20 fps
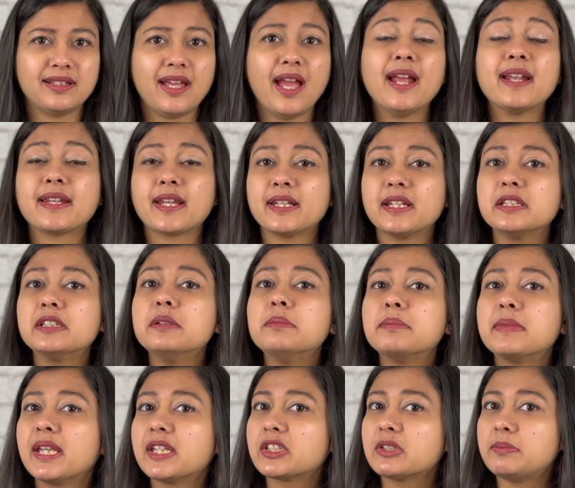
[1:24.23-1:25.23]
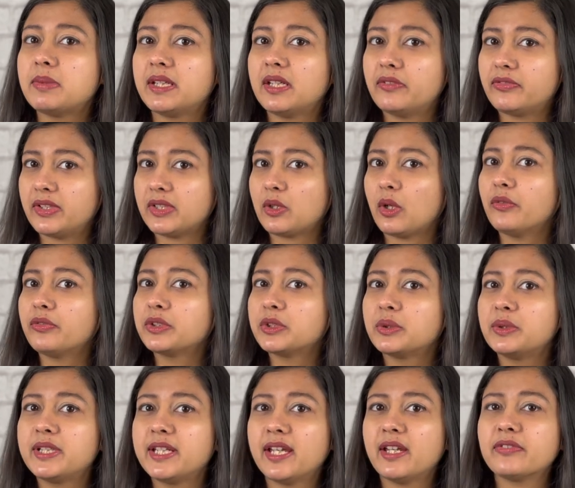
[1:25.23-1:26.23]
And another major benefit of
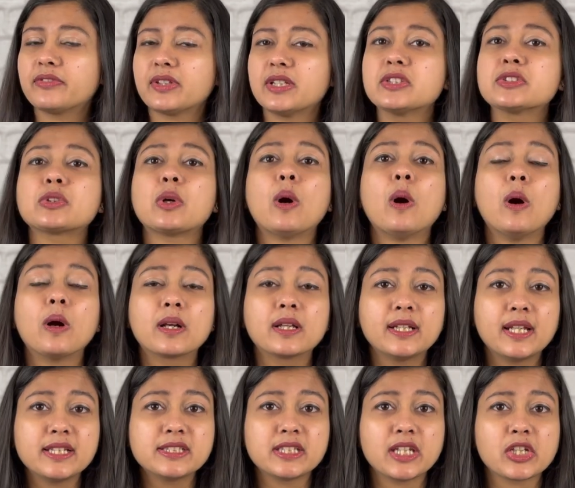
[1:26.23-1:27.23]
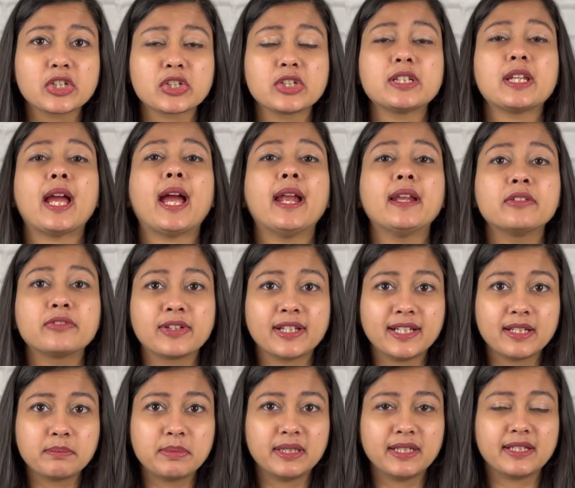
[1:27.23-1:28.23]
UDF is organization and
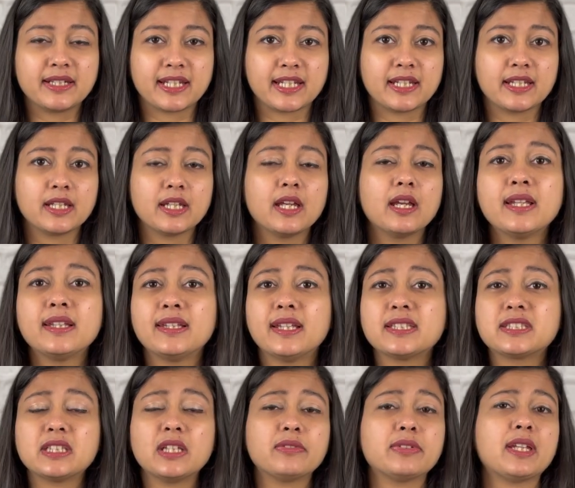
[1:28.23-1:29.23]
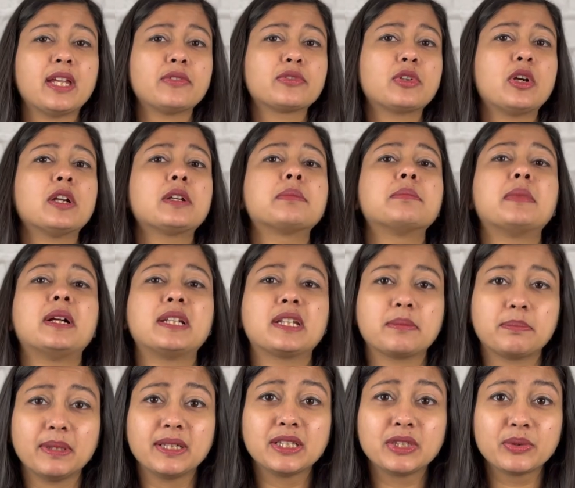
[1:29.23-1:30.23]
readability. Let's say we have got
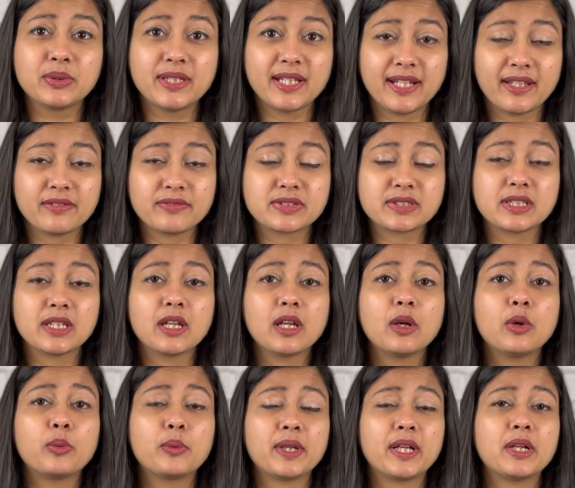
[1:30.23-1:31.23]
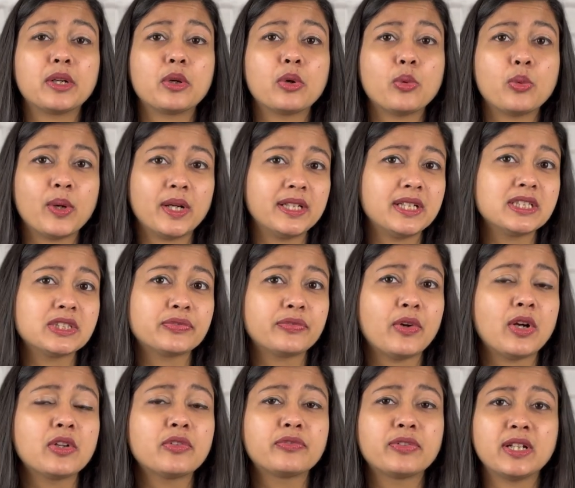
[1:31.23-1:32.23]
multiple UDFs, where one is
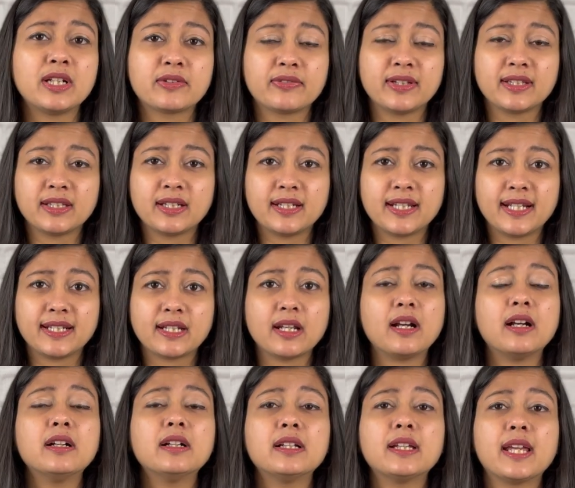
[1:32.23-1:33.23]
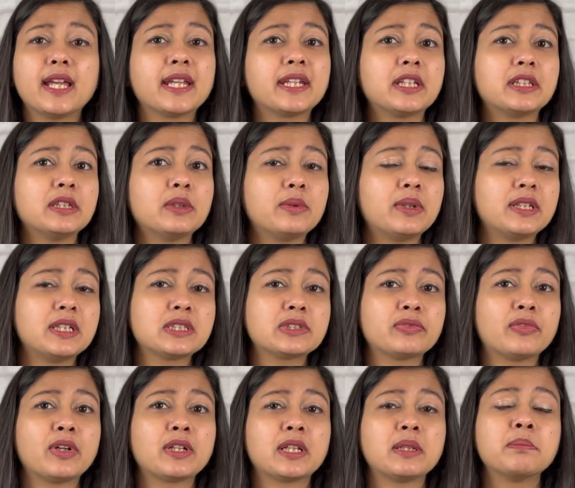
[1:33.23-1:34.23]
for filtering the data, another one is
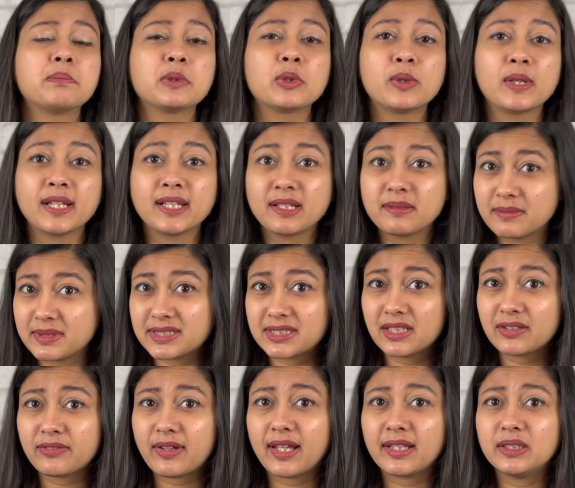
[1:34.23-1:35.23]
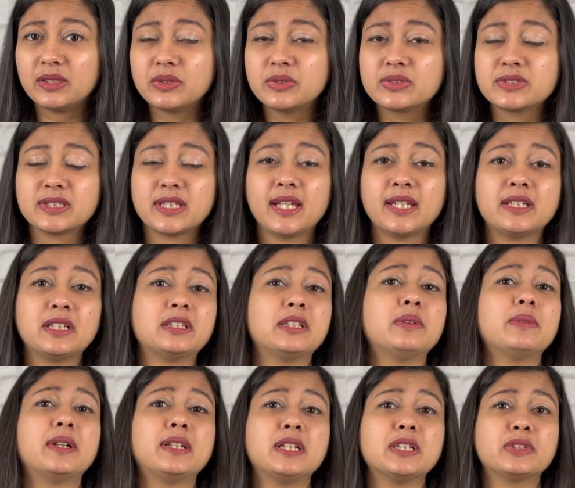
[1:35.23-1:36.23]
for imputing the missing values, another
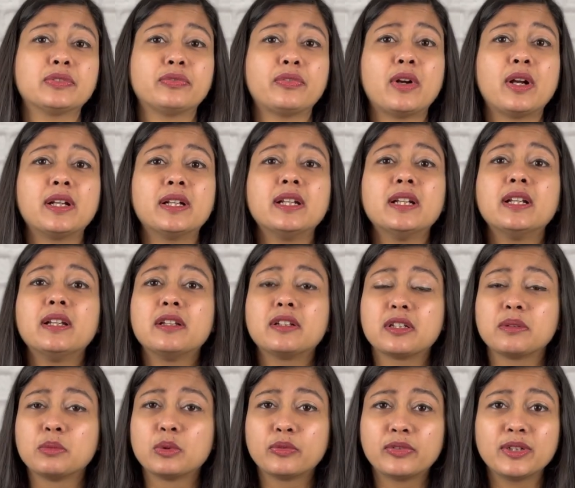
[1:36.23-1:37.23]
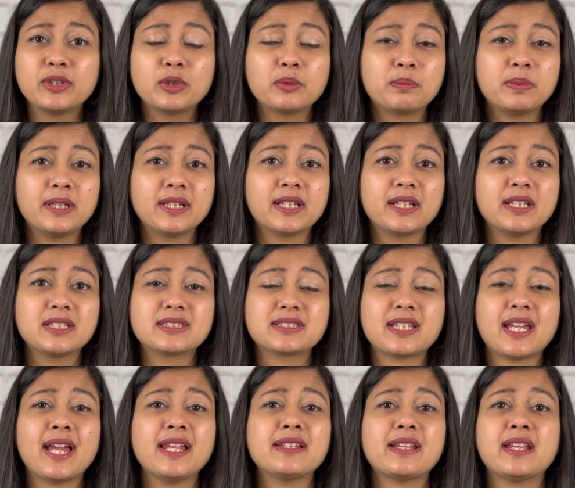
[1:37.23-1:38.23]
one is for removing duplicates,
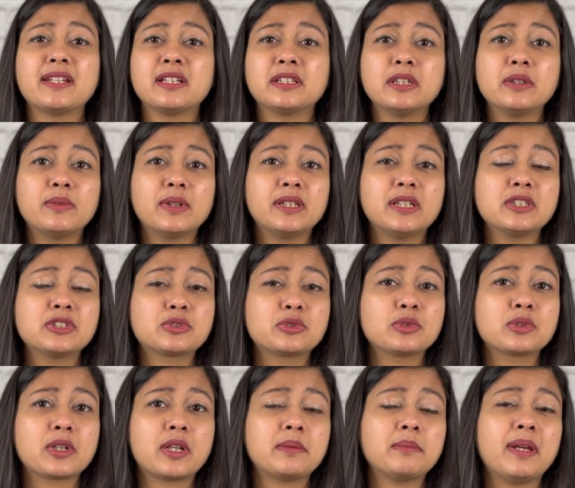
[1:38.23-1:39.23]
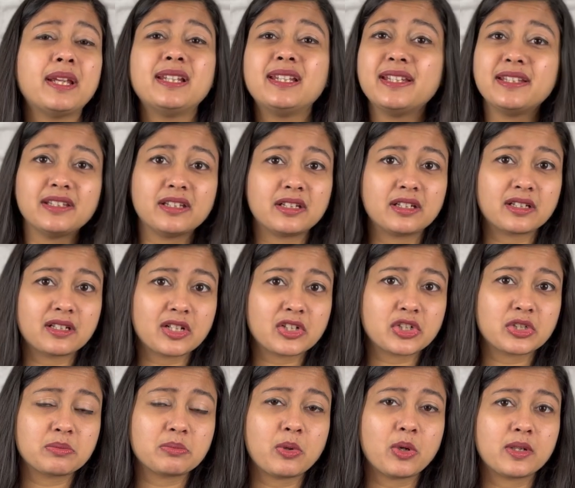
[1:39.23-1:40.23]
and another one is to run my linear
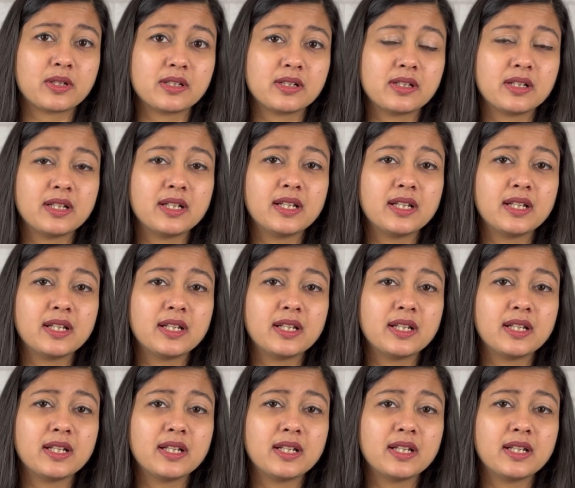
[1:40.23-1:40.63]
regression model.